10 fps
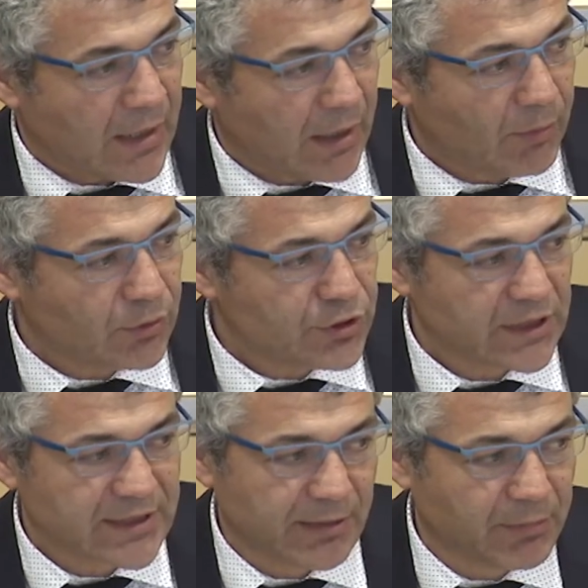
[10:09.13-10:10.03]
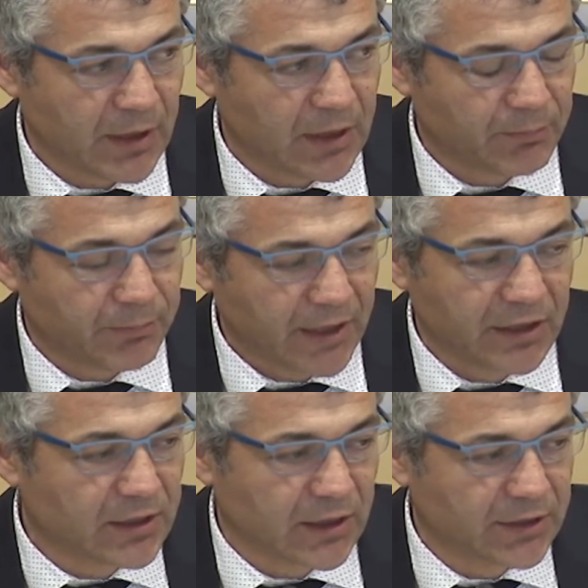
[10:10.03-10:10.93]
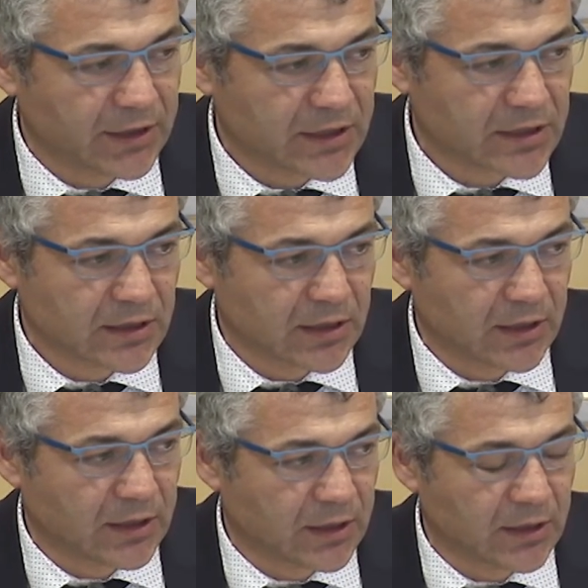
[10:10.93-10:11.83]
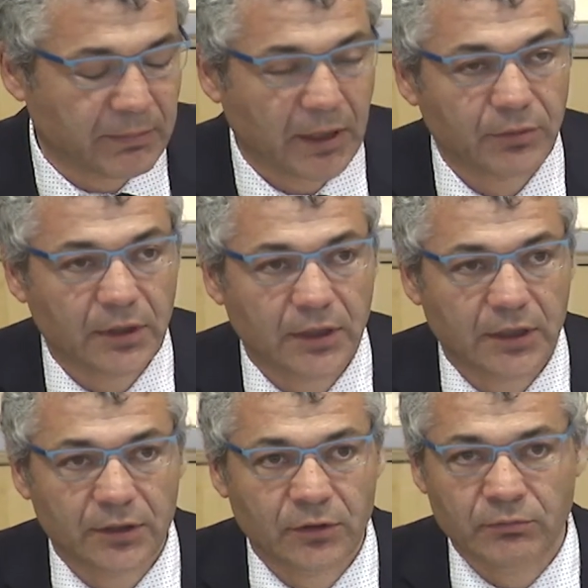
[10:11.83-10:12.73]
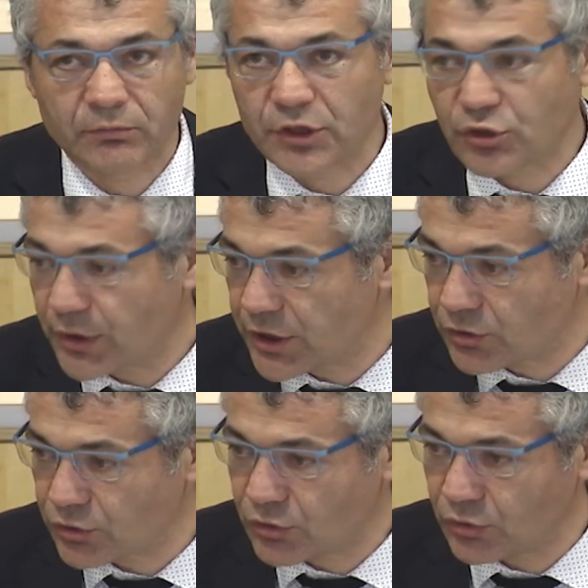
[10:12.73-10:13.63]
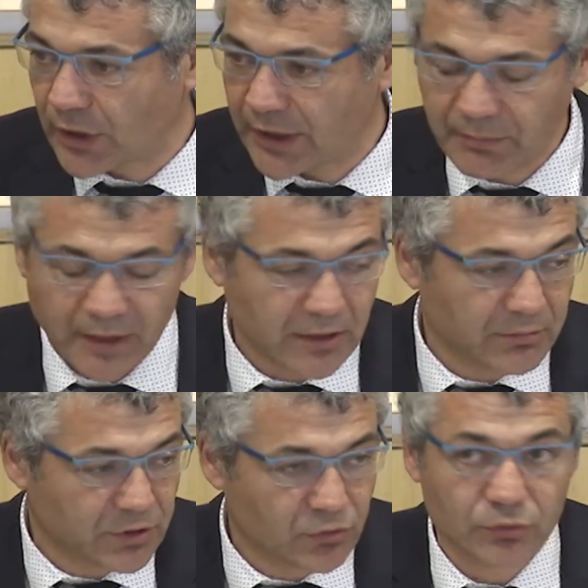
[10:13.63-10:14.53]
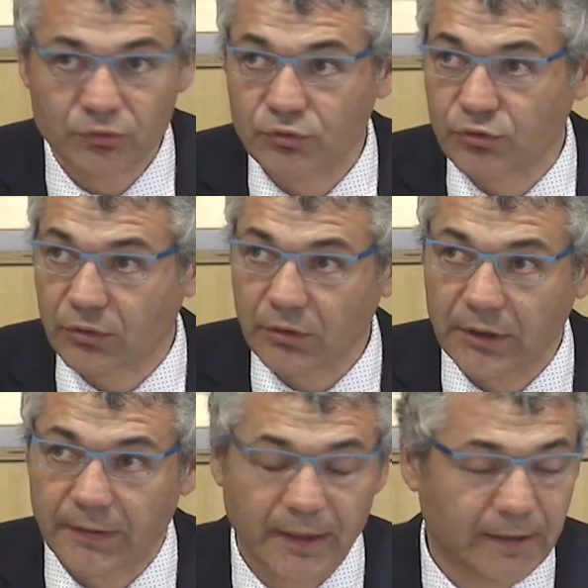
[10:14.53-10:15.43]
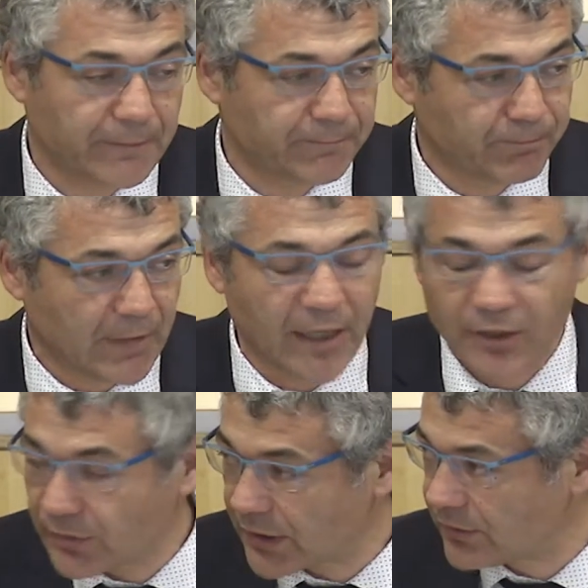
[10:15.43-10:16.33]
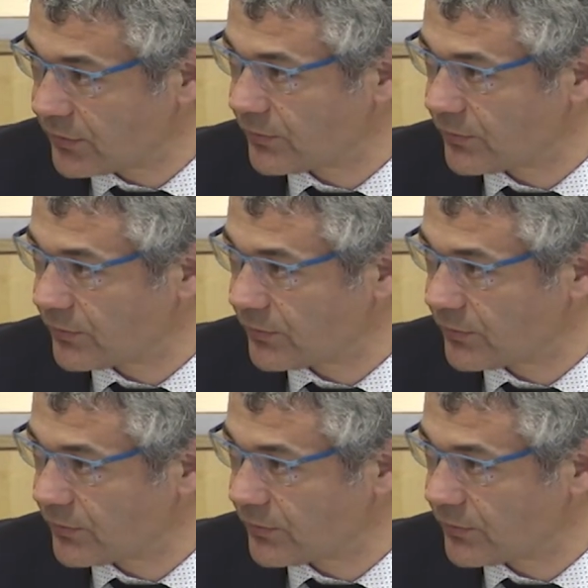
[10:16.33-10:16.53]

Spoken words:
I want to share some practical ideas about the two issues you are inviting me to talk, and I know that